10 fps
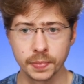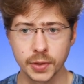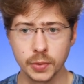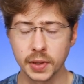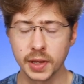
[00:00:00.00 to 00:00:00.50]

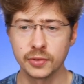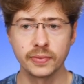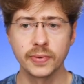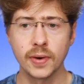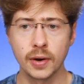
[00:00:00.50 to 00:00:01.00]
You will get
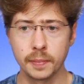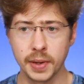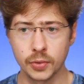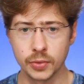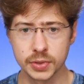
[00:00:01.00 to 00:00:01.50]
far
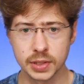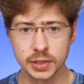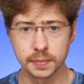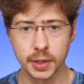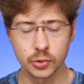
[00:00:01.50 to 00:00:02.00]
better
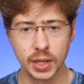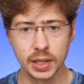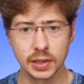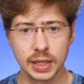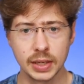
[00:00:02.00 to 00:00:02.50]
results by
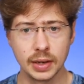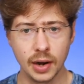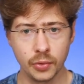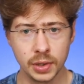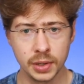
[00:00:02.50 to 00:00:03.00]
creating
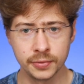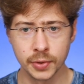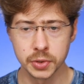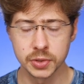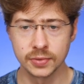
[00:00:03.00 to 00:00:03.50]
narrowly
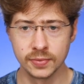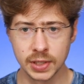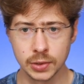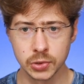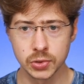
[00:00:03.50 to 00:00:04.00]
focused
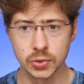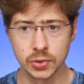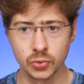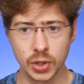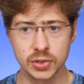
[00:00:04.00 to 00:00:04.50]
videos to
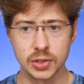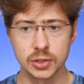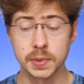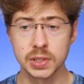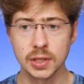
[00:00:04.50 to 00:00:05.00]
address
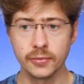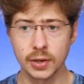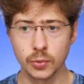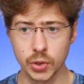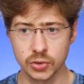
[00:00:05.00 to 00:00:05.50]
specific
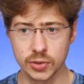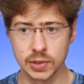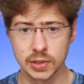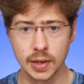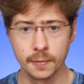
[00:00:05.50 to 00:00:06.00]

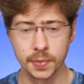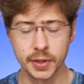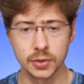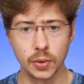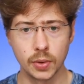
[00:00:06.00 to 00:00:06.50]
questions
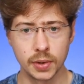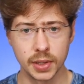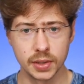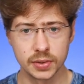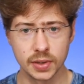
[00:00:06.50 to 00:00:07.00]
that your
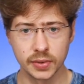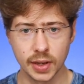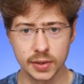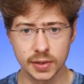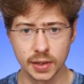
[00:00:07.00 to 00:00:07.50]
audience is
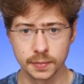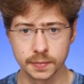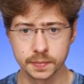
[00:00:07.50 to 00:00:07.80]
asking.